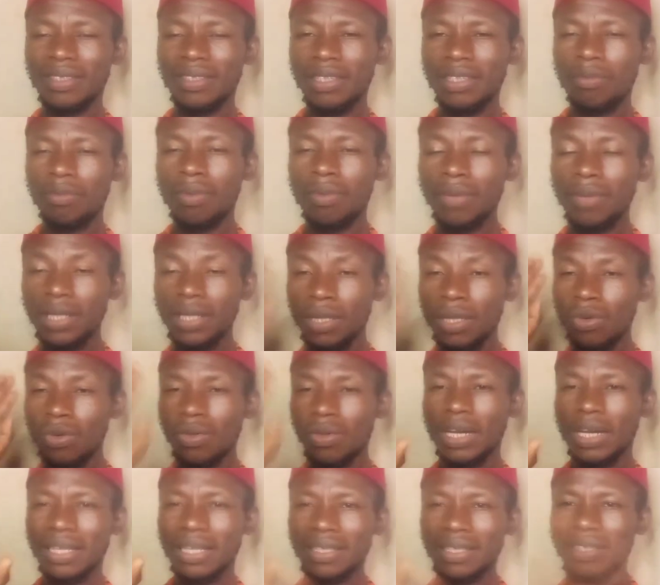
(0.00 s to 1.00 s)
The moment they
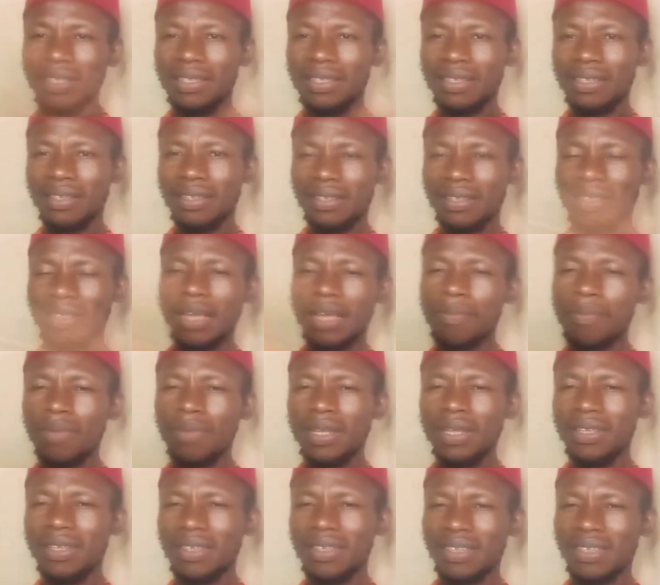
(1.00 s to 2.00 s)
look at it, that
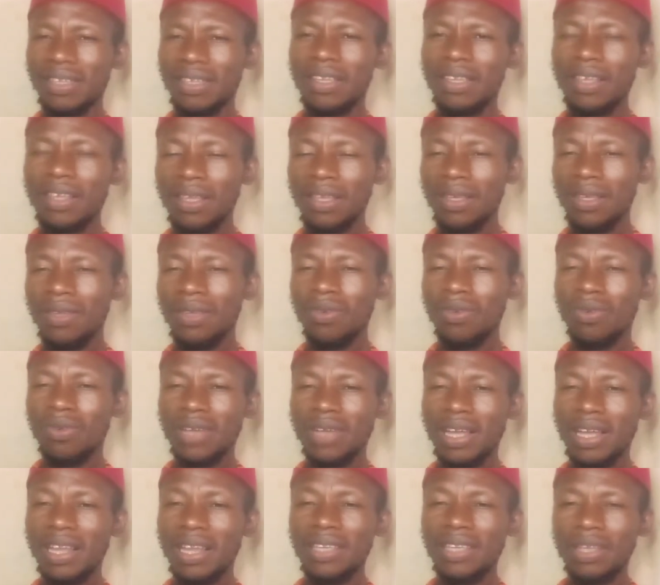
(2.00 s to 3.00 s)
place, you
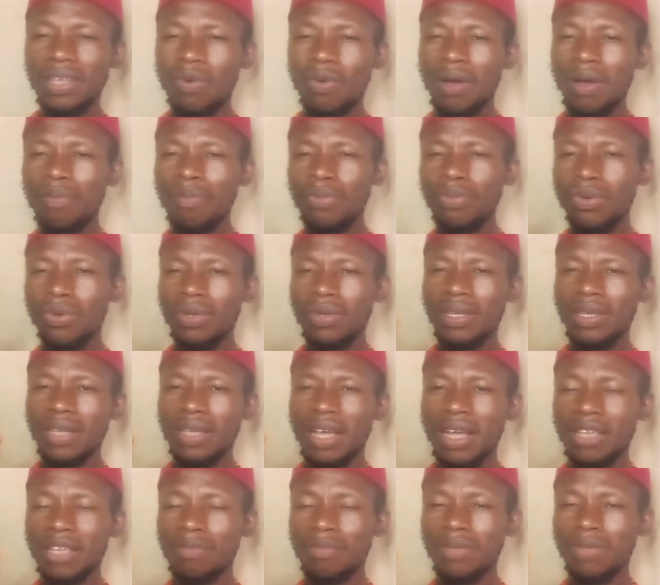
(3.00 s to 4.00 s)
realize that one
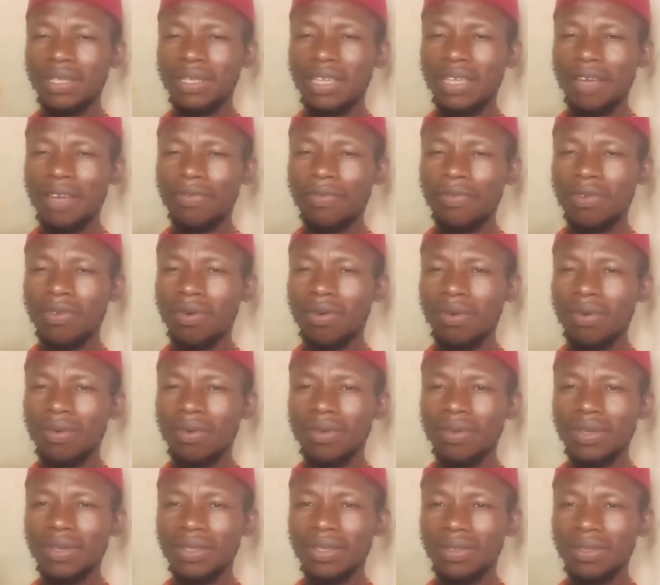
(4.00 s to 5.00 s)
building has been there for
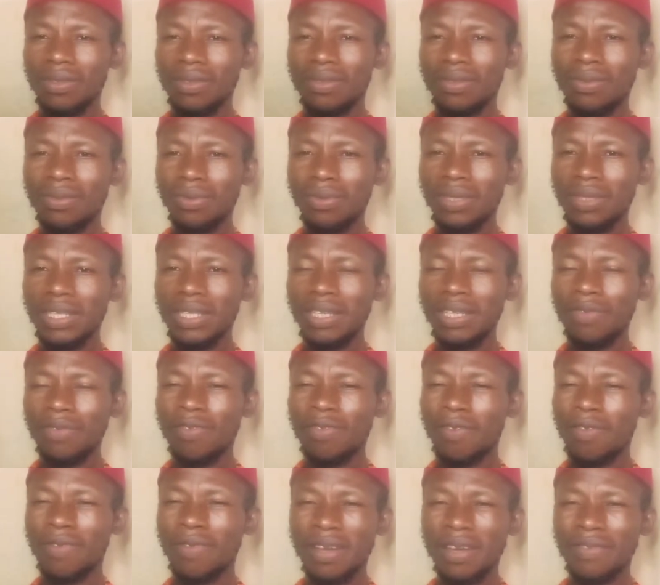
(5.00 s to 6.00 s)
2, 3,
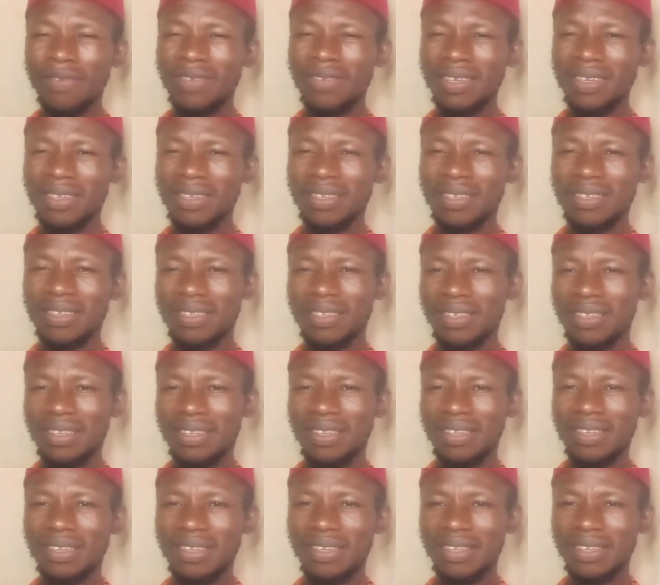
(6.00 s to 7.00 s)
4, 5 years.
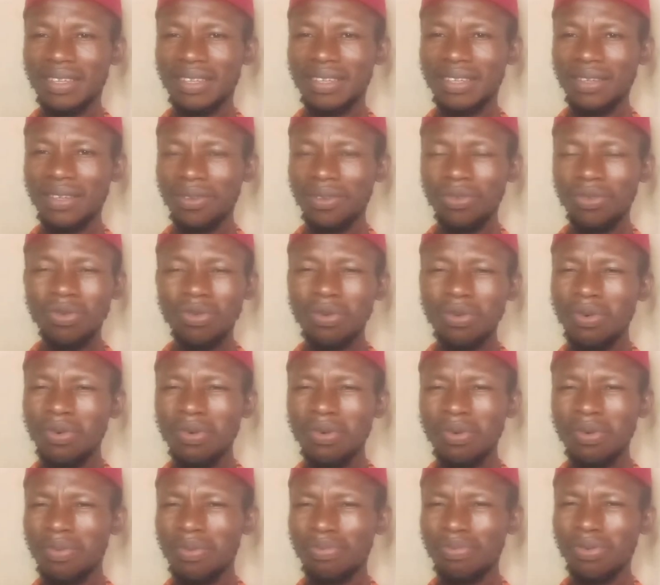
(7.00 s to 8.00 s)

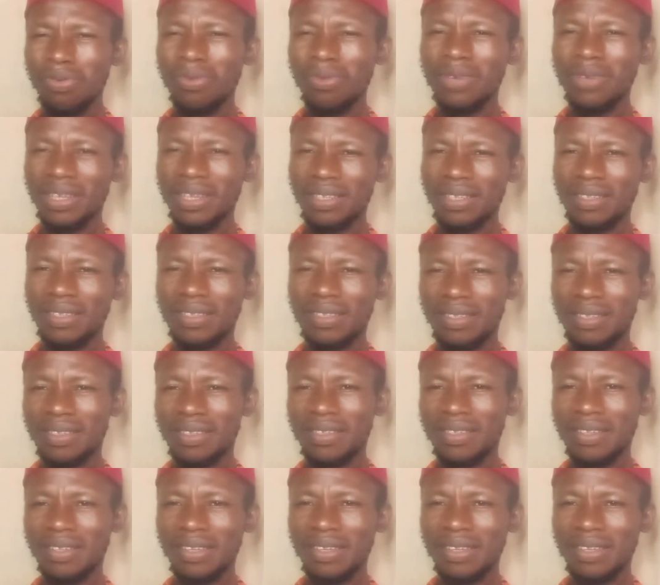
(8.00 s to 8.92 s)
No progress.